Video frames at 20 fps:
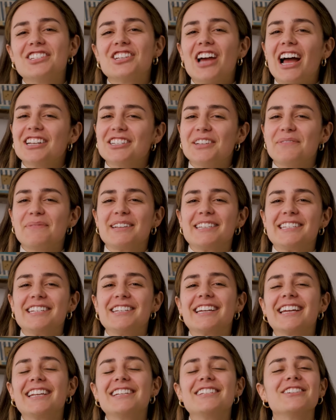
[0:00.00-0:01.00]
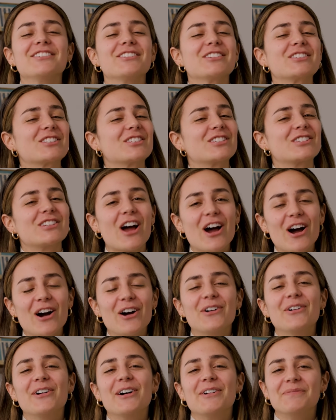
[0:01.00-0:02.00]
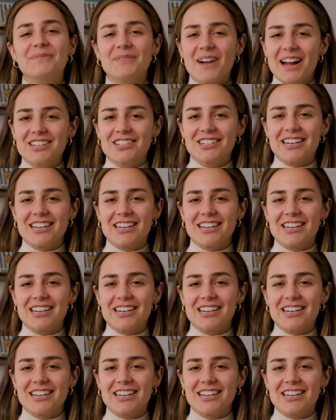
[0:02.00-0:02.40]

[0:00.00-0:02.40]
ChatGPT can do so much